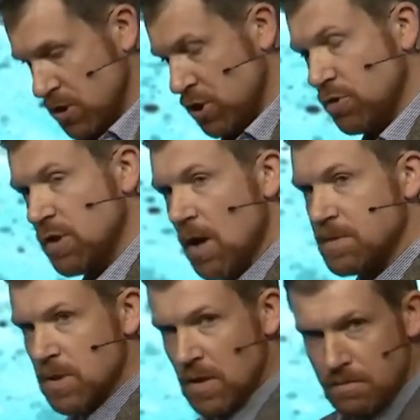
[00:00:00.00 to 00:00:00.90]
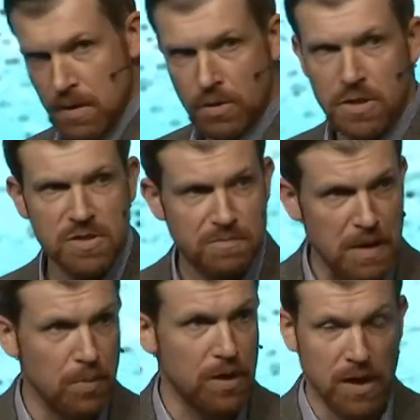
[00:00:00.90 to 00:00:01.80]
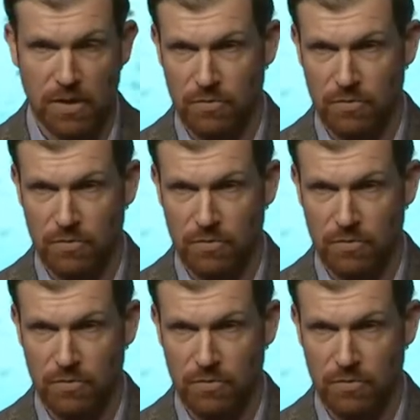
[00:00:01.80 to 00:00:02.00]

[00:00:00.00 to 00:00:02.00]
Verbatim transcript: chewed up so that millions of people can get